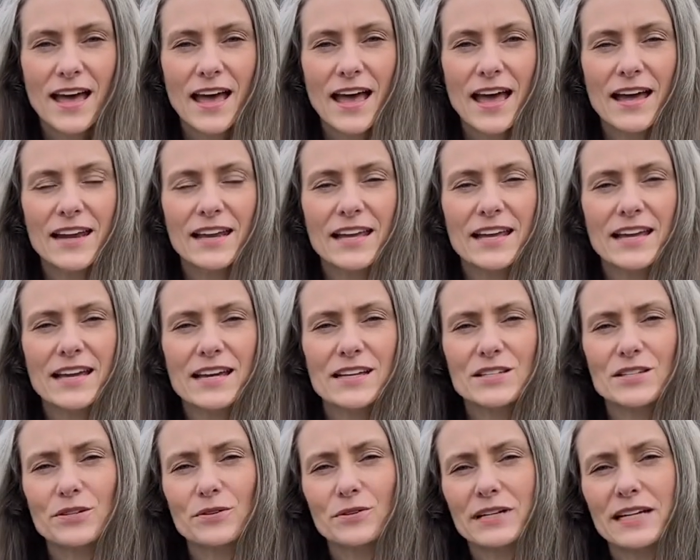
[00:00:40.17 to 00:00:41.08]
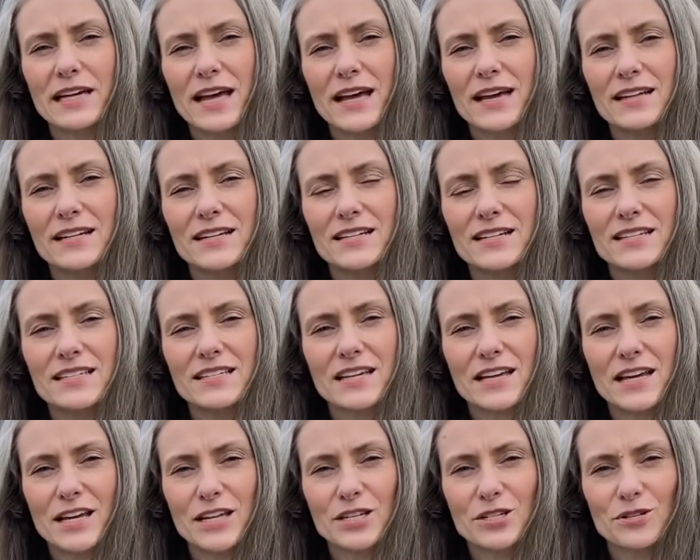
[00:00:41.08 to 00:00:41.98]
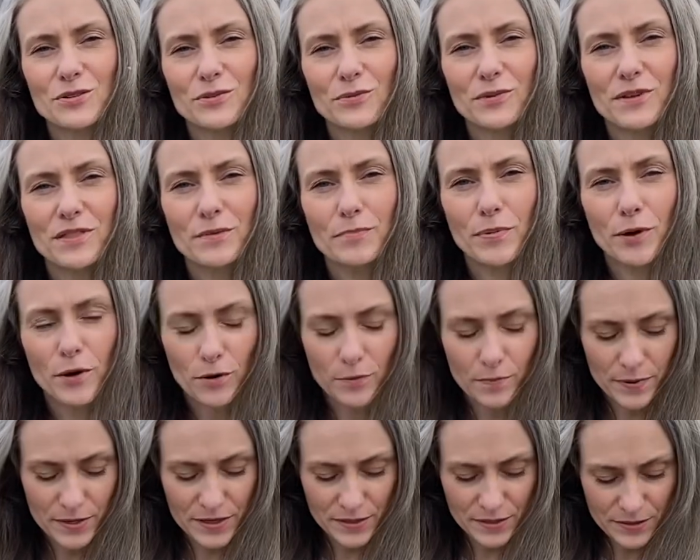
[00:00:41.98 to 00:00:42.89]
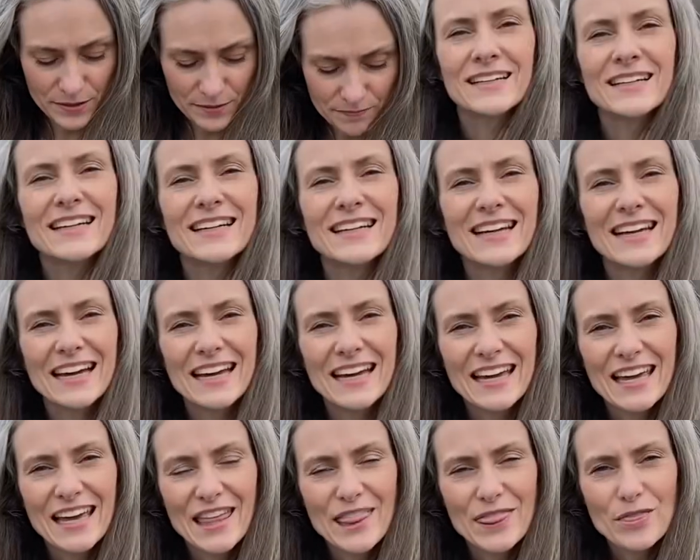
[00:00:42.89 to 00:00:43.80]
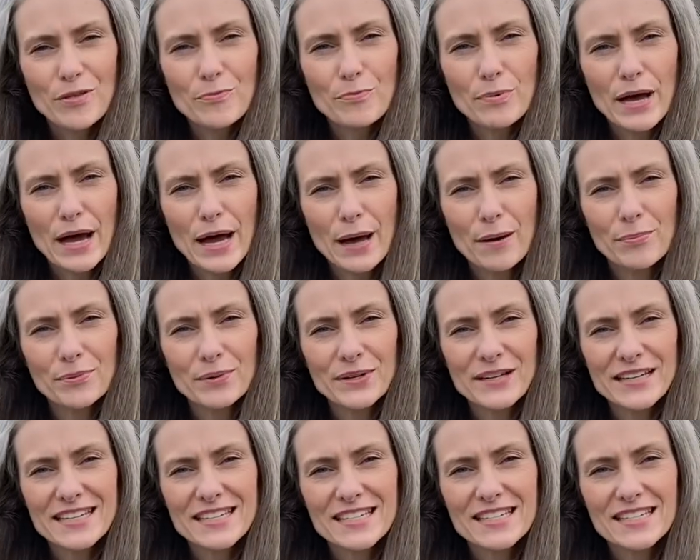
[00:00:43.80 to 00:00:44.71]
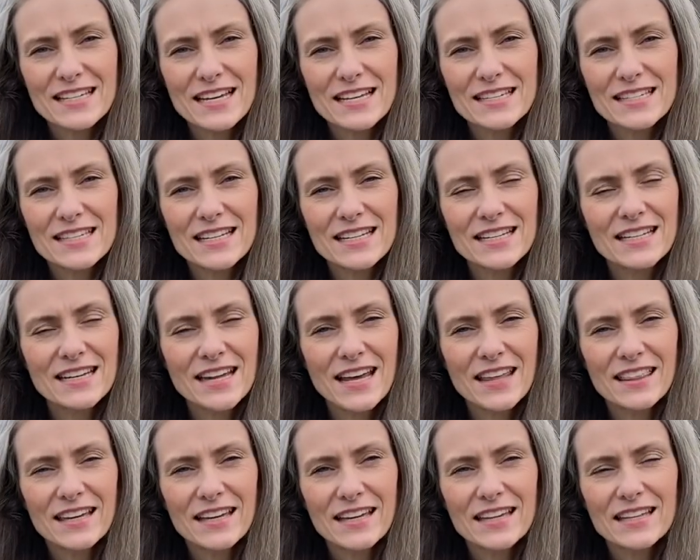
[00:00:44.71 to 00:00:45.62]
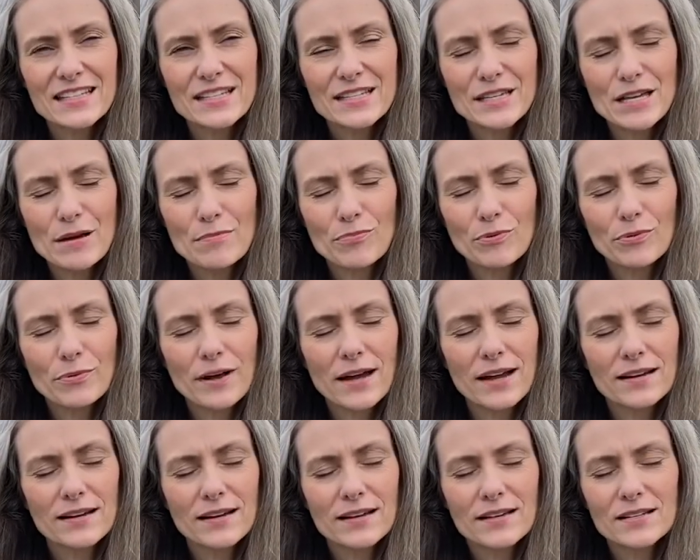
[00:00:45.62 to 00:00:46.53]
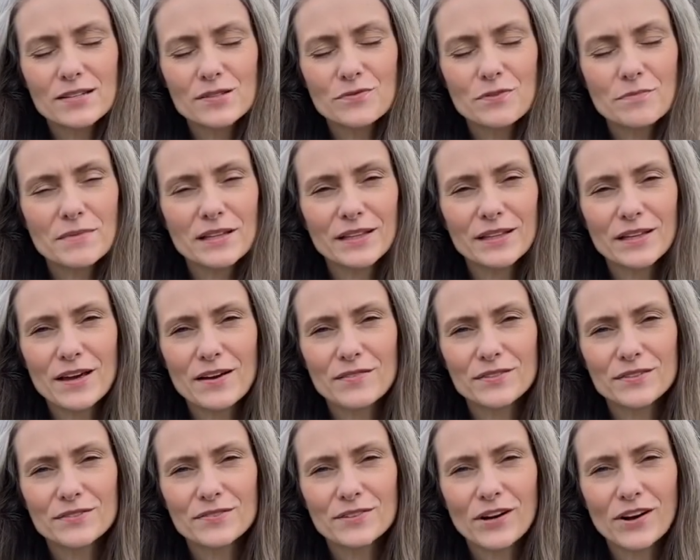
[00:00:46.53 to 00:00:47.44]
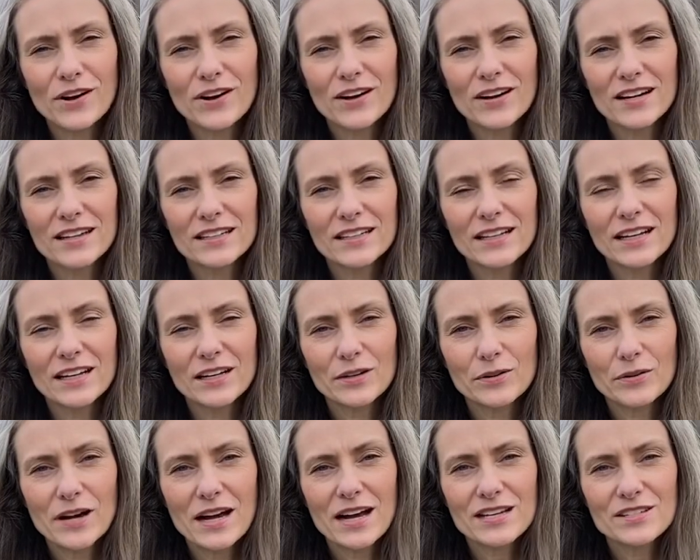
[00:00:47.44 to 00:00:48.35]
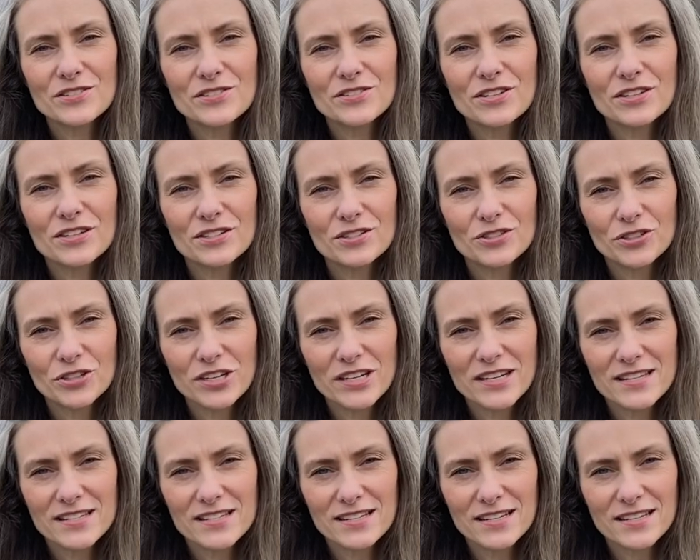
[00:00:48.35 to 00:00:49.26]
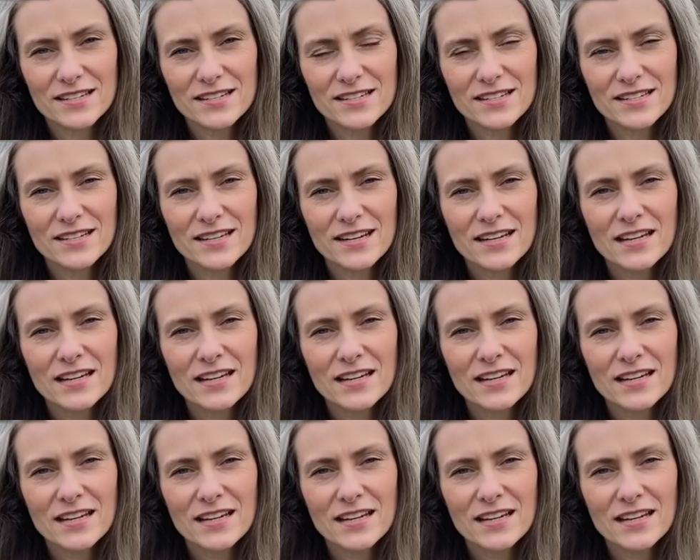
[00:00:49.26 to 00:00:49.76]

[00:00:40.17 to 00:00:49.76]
and He has created us each with a purpose. In the Bible, it says that nothing can separate us from the love of God in Christ Jesus.